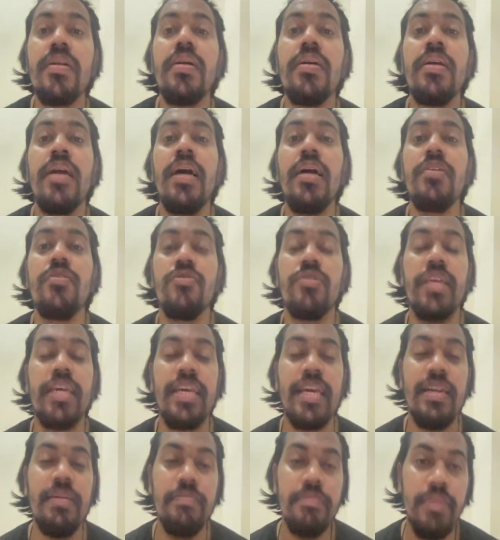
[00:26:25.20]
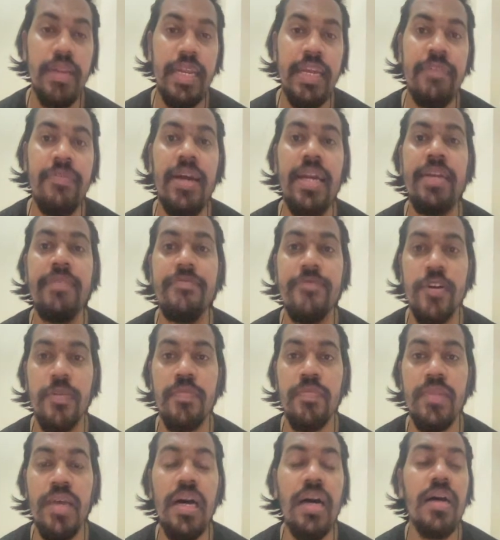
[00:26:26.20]
yeah, so they can evade
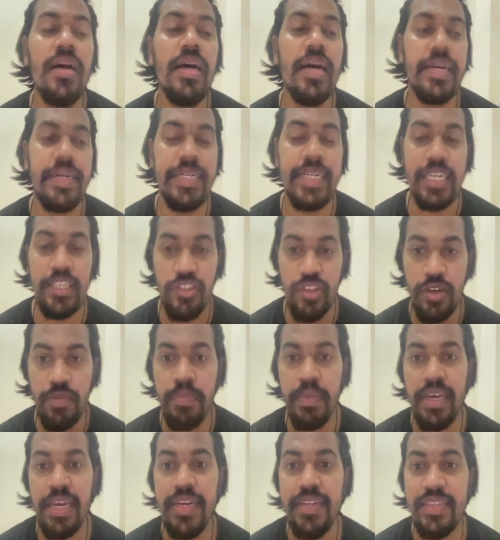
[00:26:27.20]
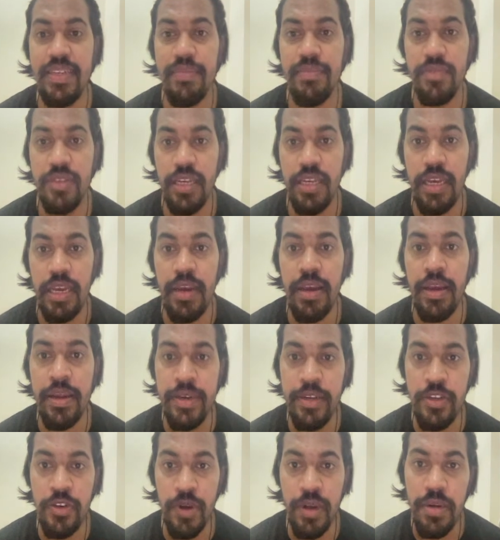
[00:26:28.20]
from the detection mechanisms
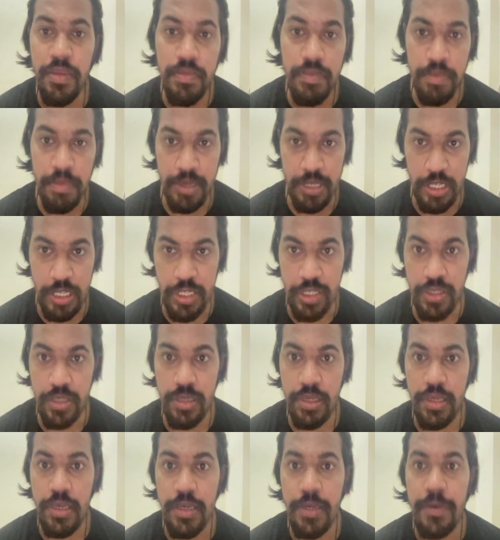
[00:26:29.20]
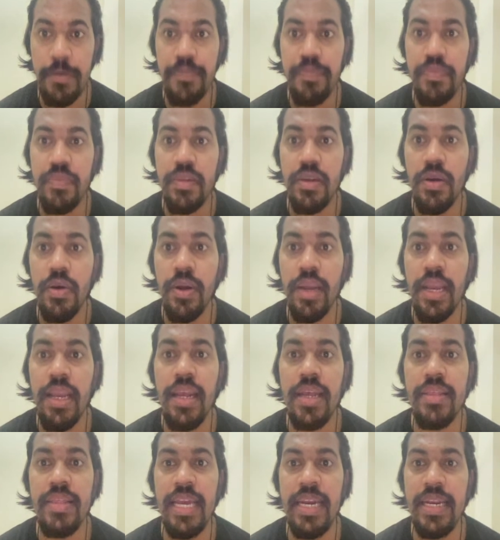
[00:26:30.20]
in your machines. Okay,
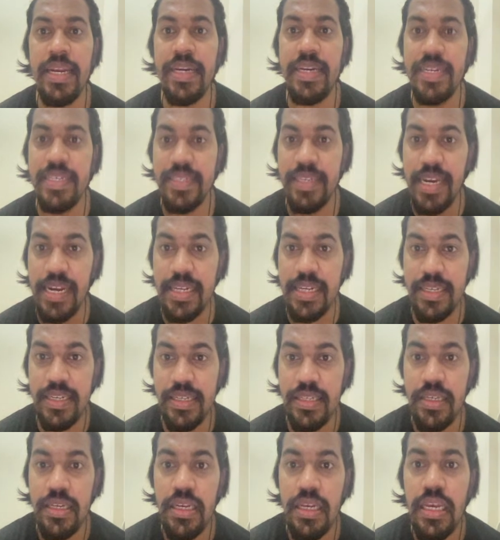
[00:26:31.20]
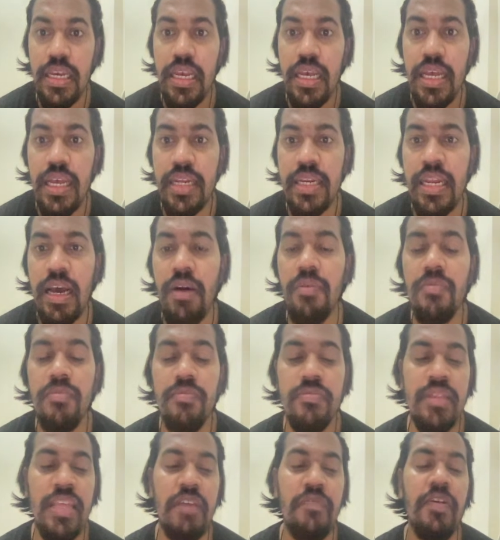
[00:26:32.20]
then credential access. Now
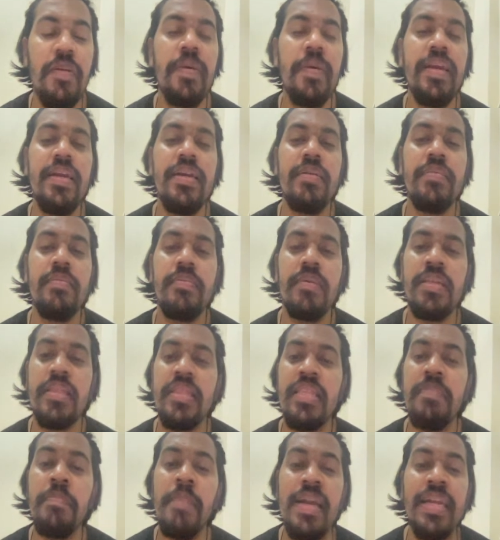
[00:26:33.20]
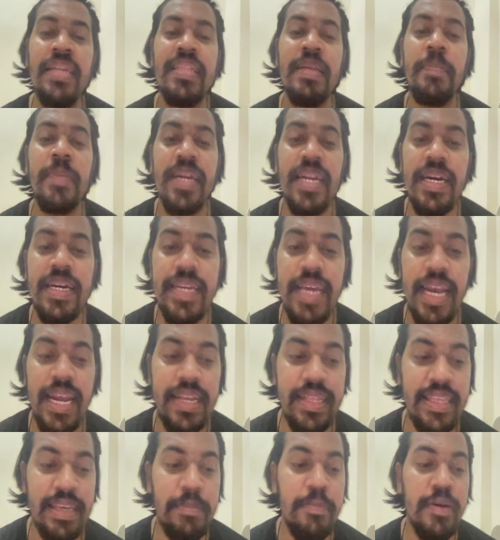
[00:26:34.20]
they will be in the man in the middle
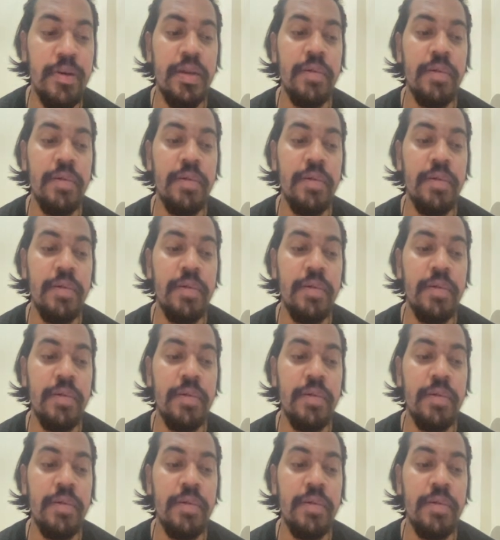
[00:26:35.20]
attack. They